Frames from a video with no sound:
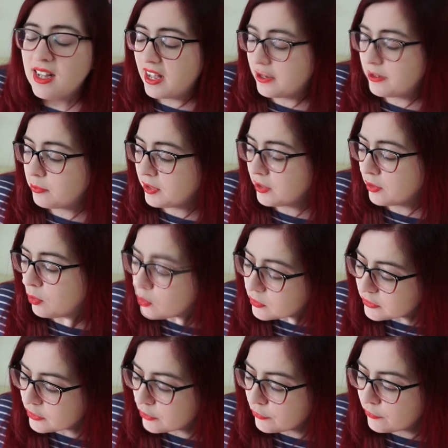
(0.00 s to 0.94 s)
And we
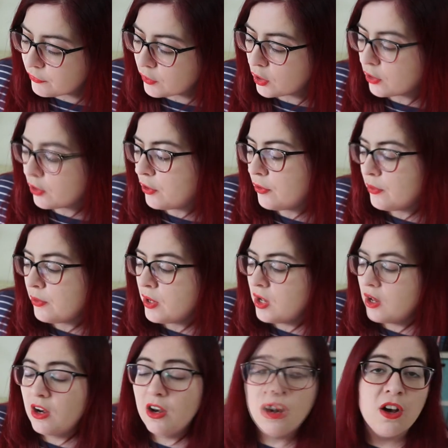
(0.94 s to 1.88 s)
also follow
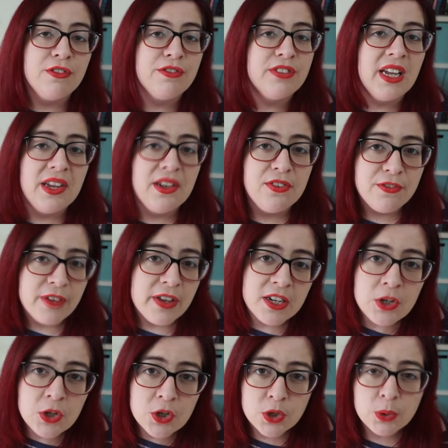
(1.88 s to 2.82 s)
Loveday
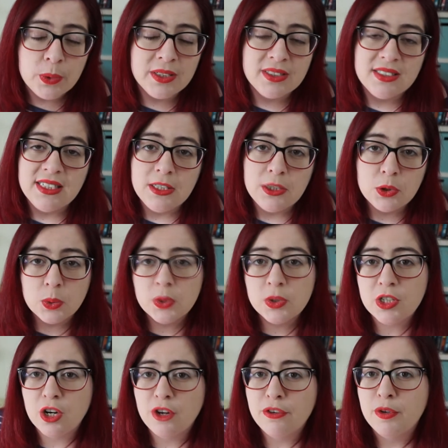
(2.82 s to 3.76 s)
Finch, who is the
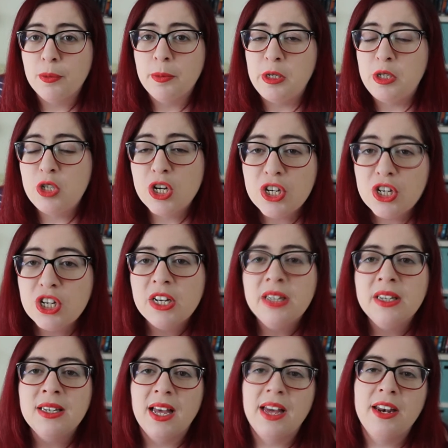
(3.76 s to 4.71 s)
daughter of a
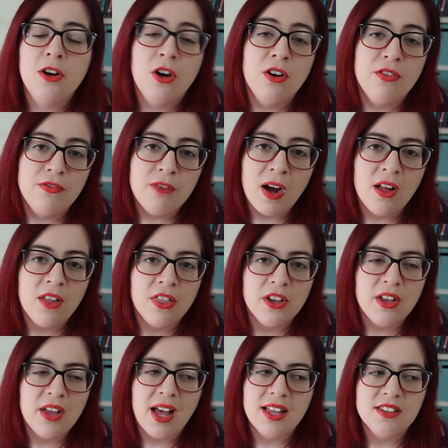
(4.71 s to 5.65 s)
magician, and her
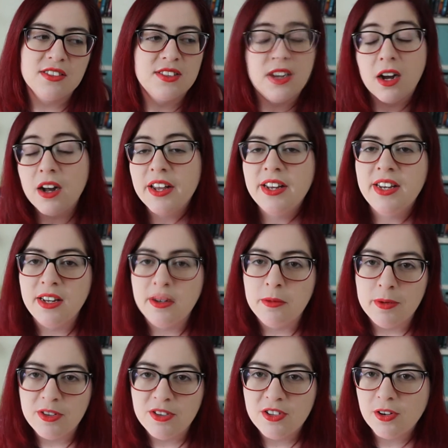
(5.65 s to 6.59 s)
father has died in
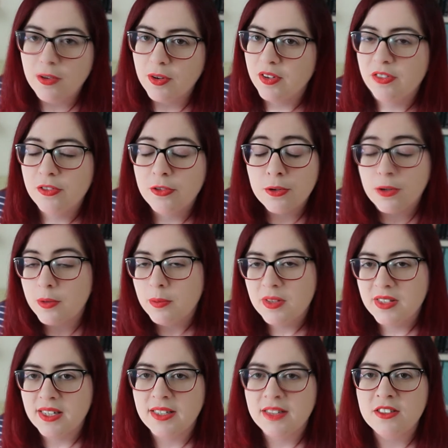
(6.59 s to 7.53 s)
mysterious
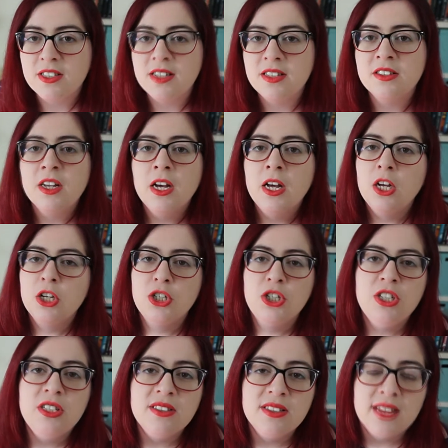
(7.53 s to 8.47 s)
circumstances.
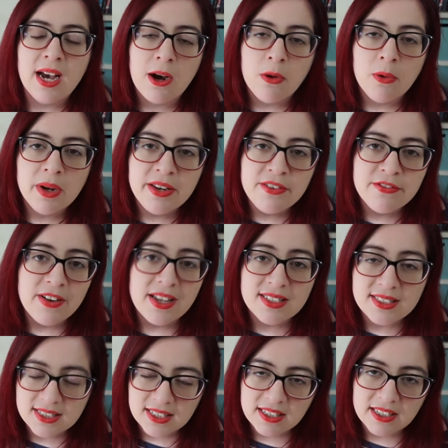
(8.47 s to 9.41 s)
She's now
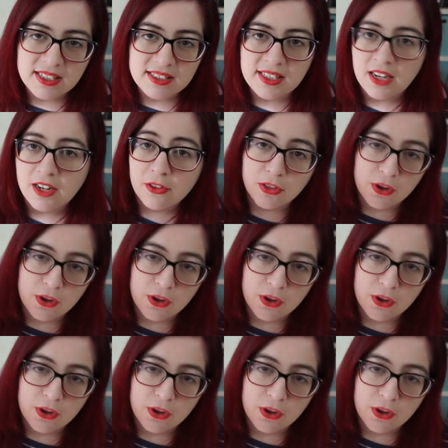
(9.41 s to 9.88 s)
investigating